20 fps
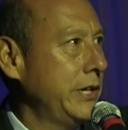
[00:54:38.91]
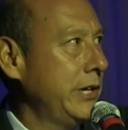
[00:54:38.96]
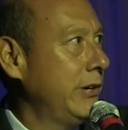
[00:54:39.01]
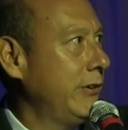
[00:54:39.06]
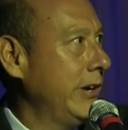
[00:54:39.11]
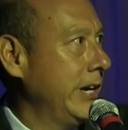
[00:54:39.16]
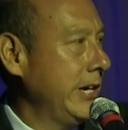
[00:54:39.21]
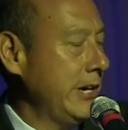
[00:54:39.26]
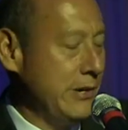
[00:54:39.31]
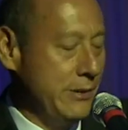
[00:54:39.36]
but you
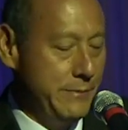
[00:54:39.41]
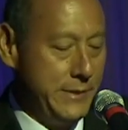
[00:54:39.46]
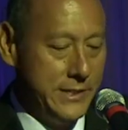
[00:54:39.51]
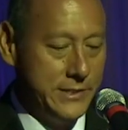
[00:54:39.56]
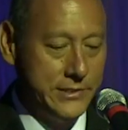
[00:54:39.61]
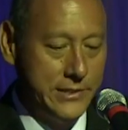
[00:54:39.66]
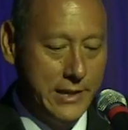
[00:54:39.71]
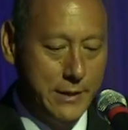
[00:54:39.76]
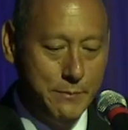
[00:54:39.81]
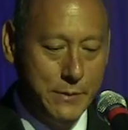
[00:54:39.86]
don't want to hear
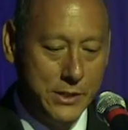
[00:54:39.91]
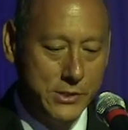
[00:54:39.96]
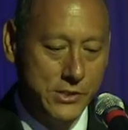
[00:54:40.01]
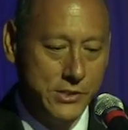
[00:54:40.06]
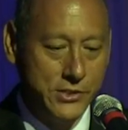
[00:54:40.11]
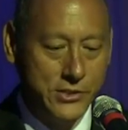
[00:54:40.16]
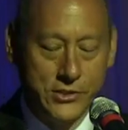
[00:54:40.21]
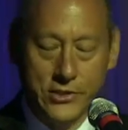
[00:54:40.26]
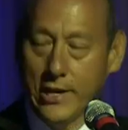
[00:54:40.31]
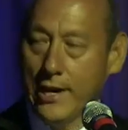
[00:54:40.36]
me say a
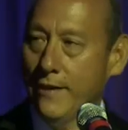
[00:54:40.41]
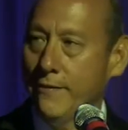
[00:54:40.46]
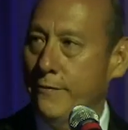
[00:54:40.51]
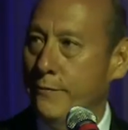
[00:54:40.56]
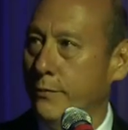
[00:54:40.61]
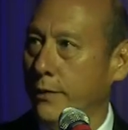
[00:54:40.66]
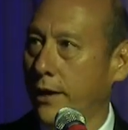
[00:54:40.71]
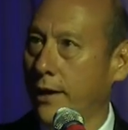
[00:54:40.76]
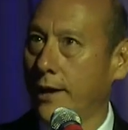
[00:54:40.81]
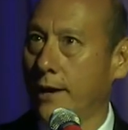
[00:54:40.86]
bunch of stuff.